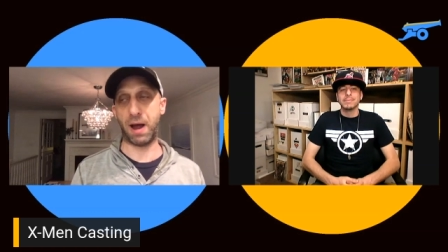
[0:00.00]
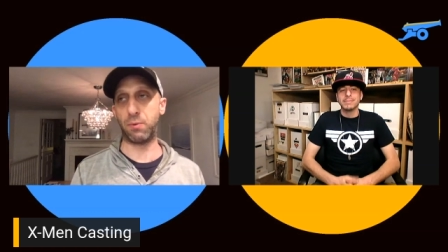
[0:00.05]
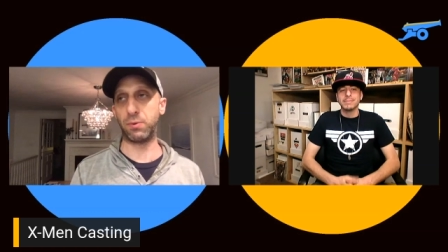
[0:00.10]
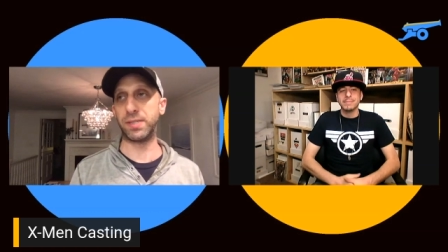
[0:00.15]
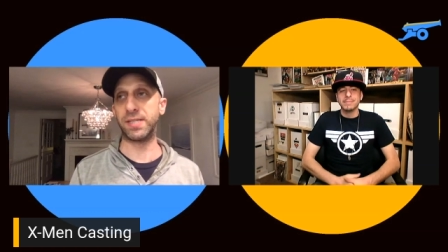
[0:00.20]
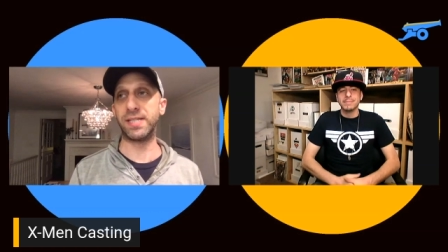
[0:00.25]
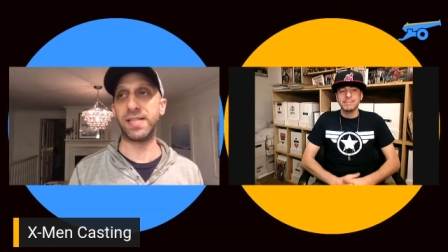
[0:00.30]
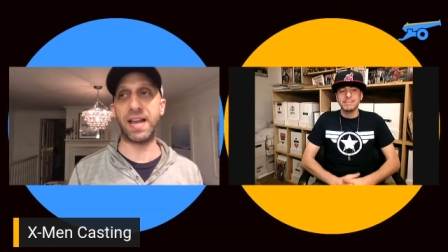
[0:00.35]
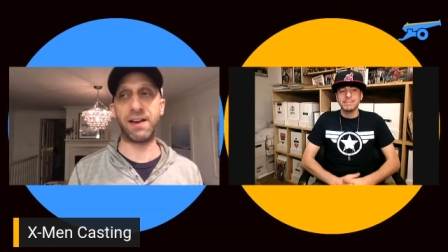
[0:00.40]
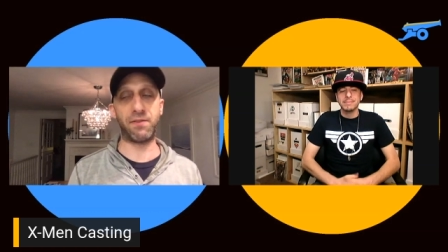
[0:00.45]
I
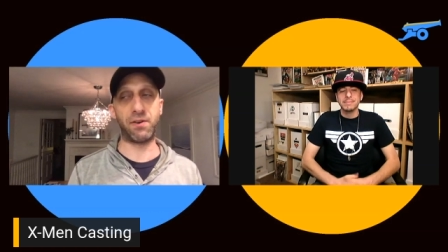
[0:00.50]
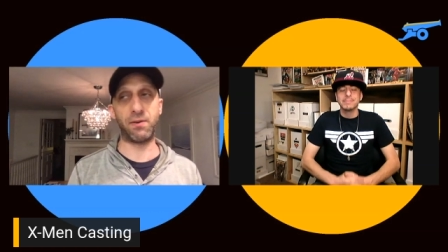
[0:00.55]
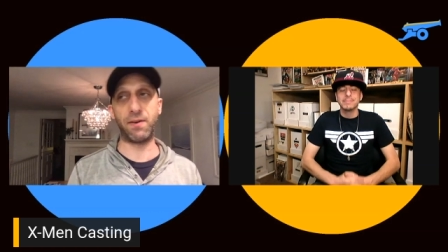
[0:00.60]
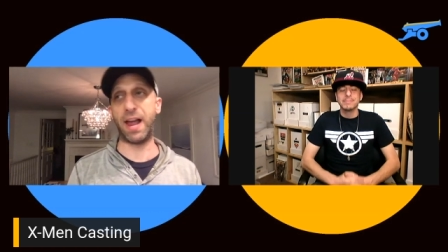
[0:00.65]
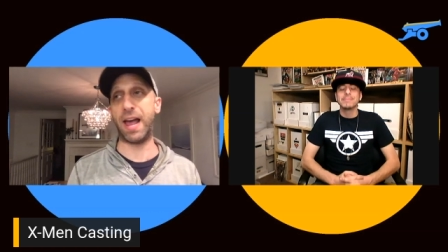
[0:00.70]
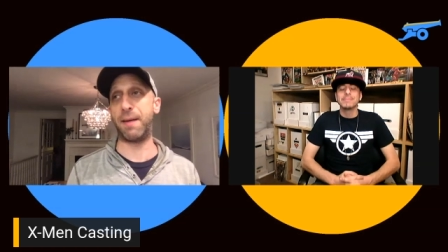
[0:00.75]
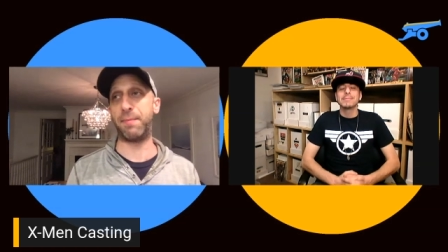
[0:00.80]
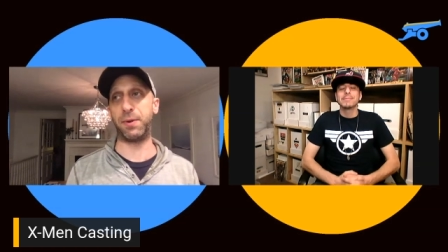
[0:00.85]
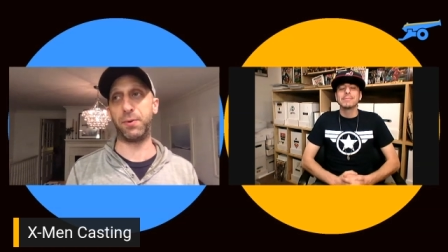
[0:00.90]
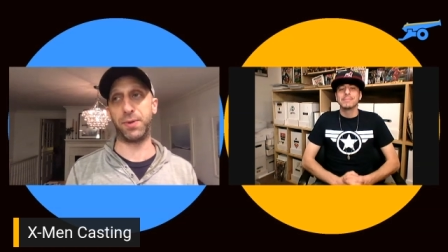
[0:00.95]
was never
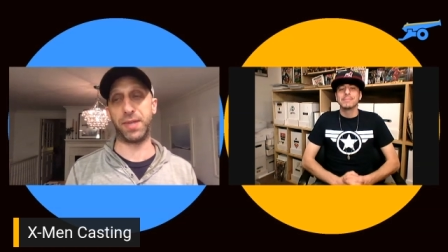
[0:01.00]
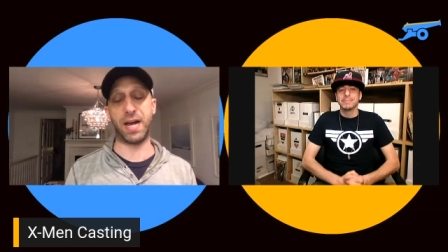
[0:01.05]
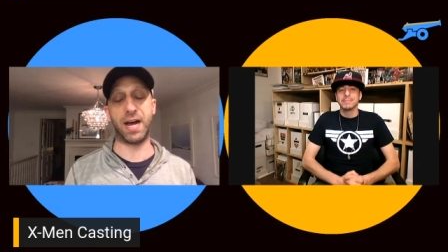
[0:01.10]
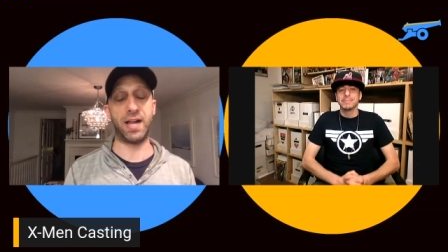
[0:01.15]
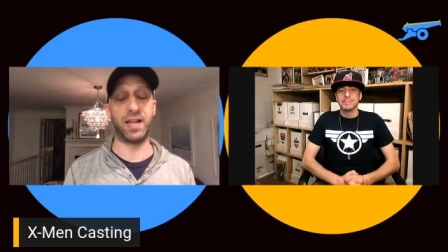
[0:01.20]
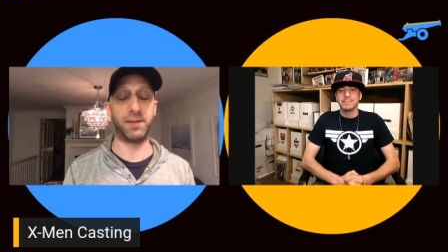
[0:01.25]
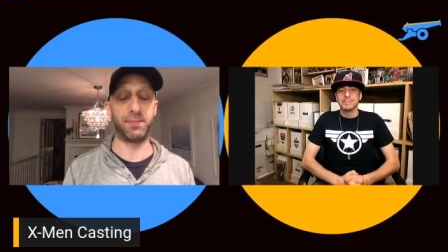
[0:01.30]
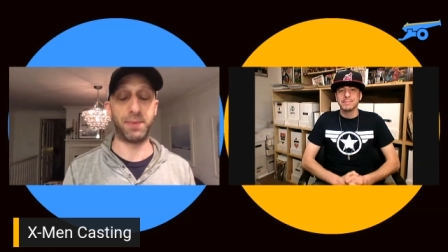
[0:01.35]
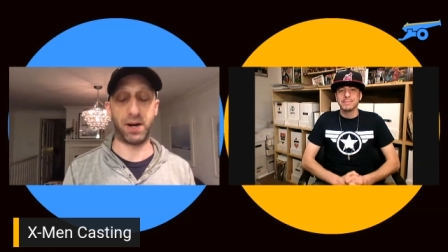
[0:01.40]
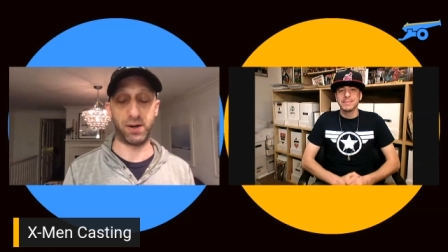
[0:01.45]
happy with the
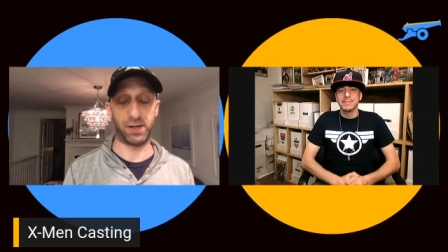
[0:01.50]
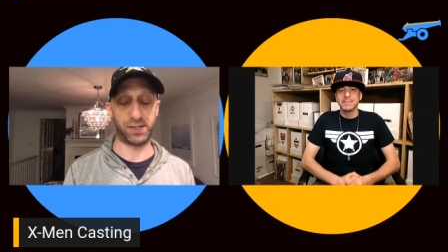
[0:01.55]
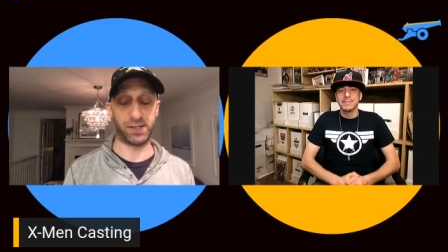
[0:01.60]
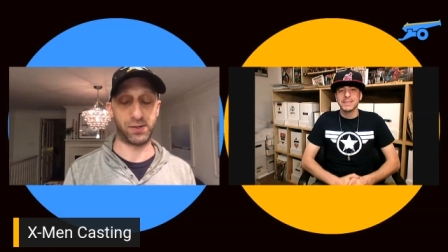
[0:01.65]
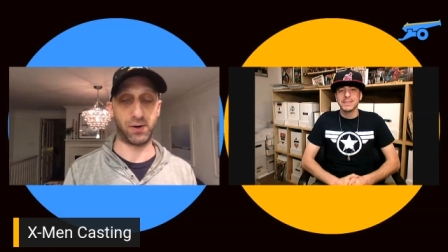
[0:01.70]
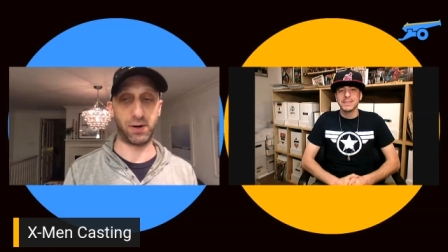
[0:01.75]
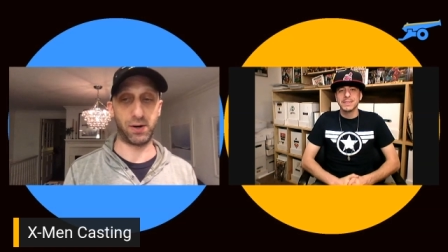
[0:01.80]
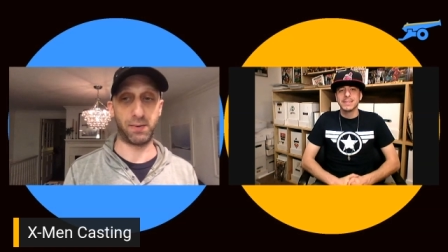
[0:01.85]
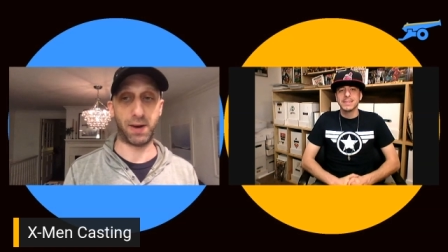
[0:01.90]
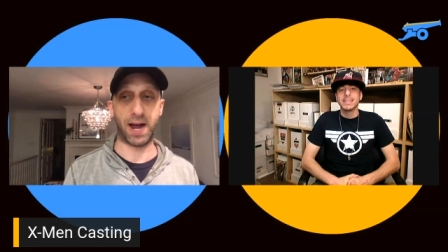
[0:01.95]
Halle Berry
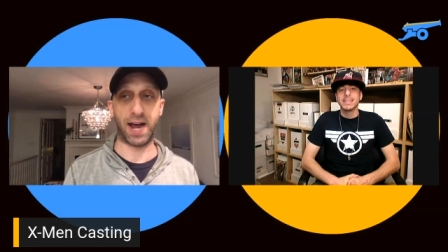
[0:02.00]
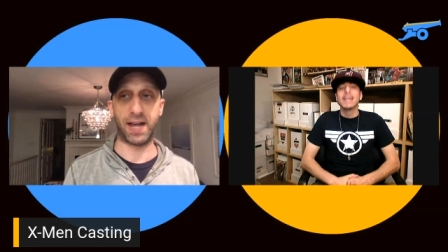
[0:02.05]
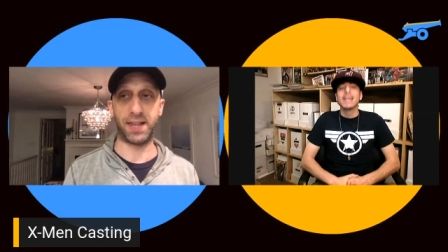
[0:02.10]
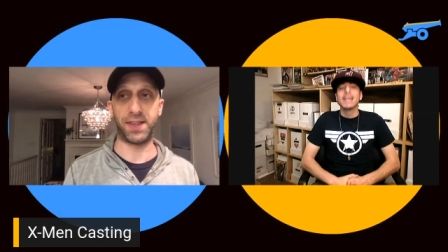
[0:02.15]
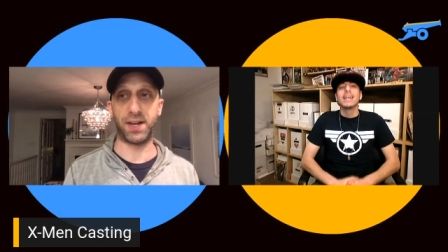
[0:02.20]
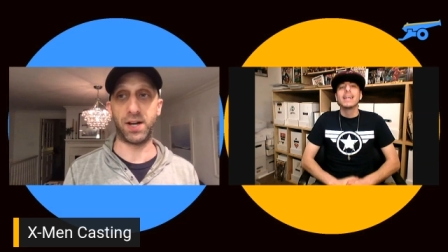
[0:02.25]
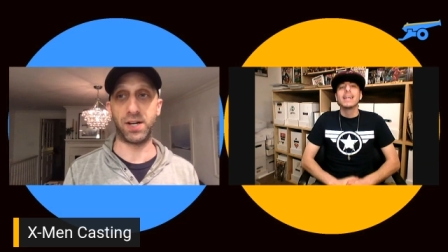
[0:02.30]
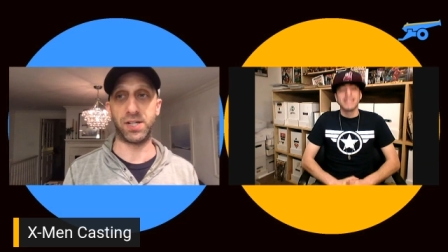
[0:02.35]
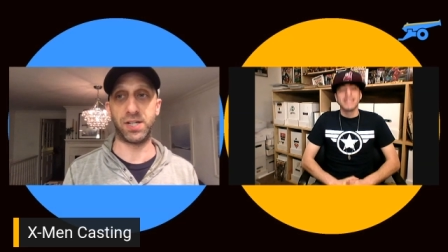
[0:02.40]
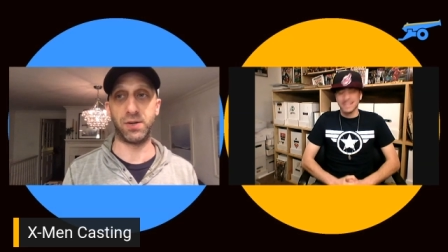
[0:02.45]
Storm. I
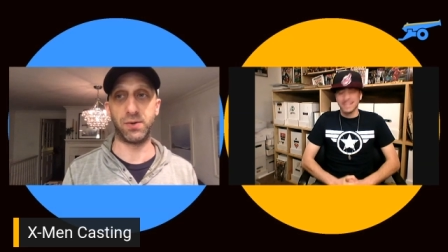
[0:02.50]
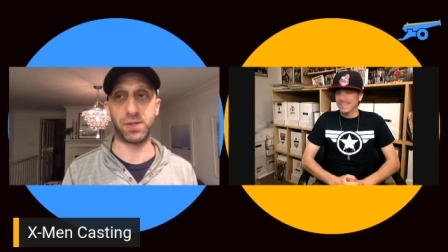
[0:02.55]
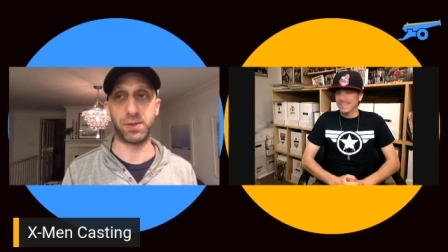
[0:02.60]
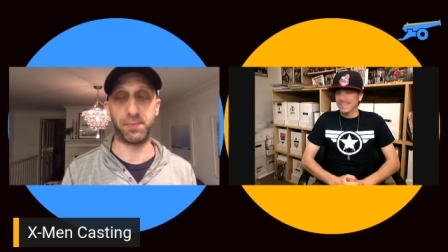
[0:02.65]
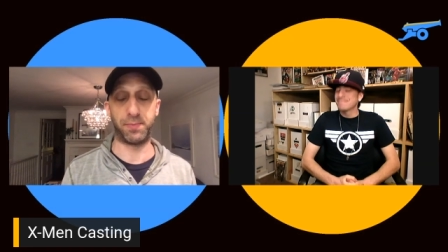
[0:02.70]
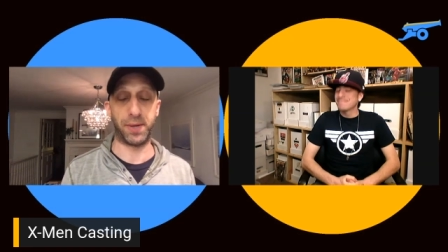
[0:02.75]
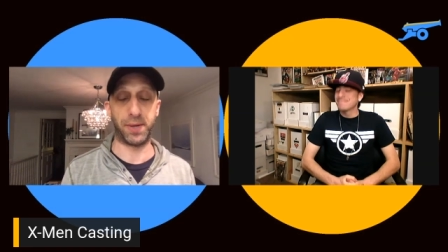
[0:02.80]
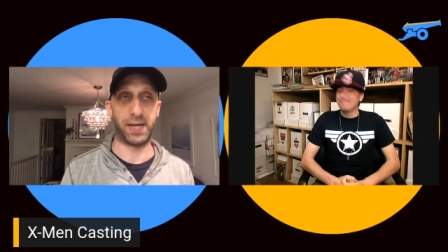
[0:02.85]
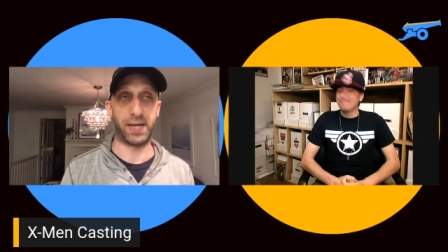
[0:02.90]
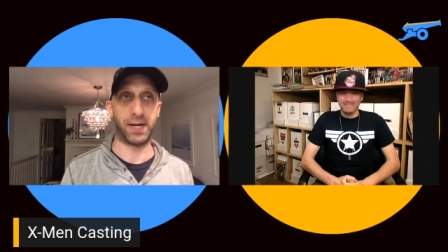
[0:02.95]
thought she was
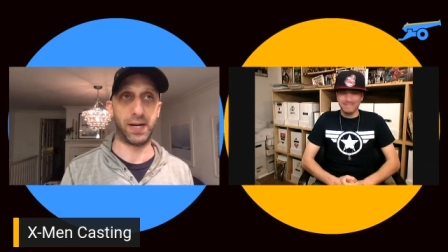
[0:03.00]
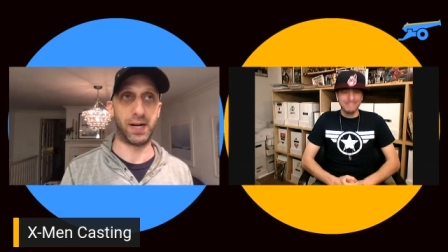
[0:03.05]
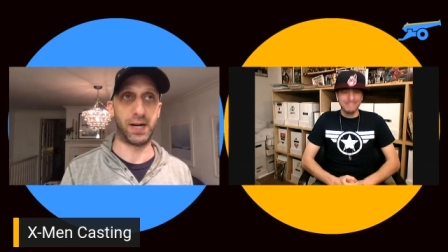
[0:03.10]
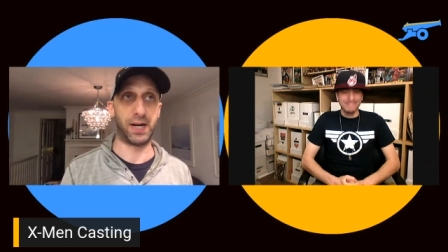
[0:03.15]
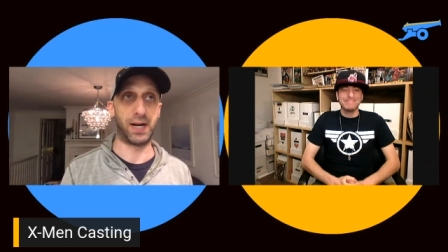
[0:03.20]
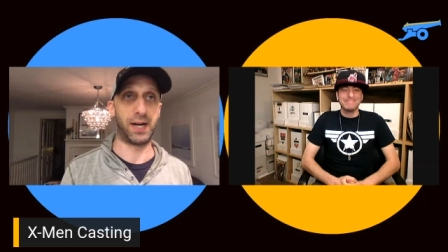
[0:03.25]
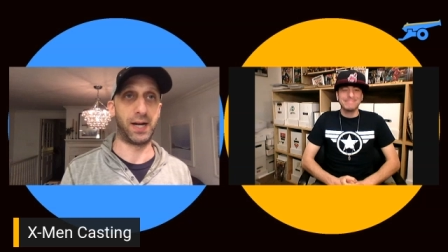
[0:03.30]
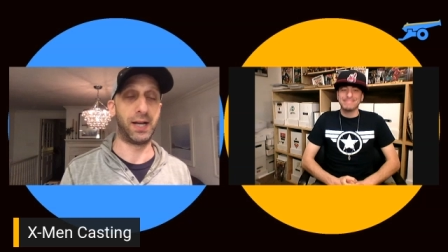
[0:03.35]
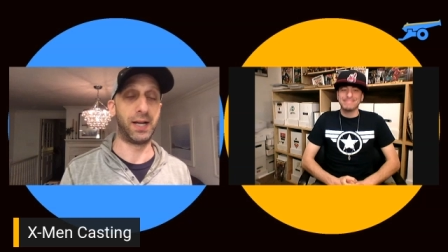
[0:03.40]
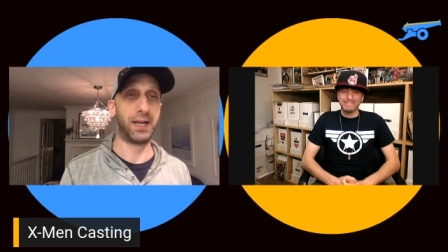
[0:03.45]
a bit,
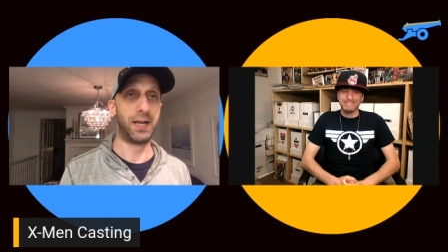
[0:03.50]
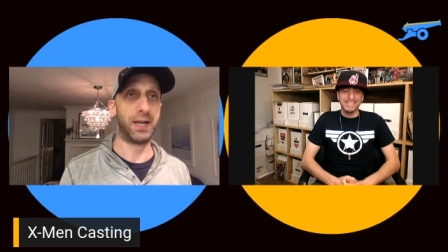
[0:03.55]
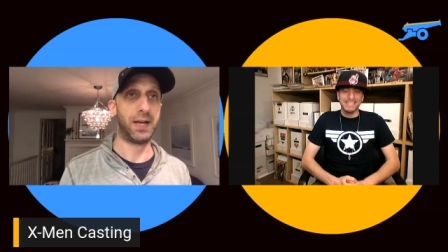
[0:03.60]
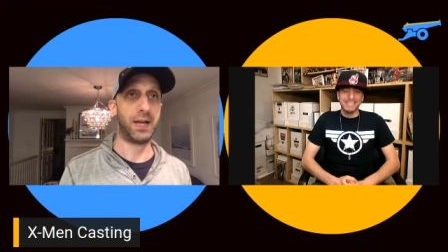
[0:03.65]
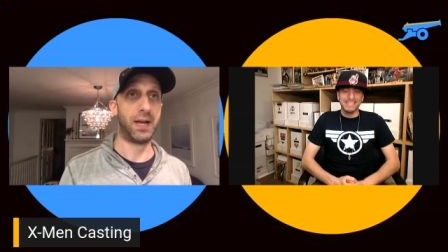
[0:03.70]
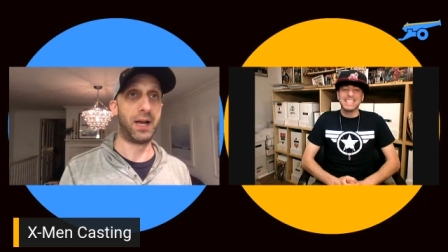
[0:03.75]
uh,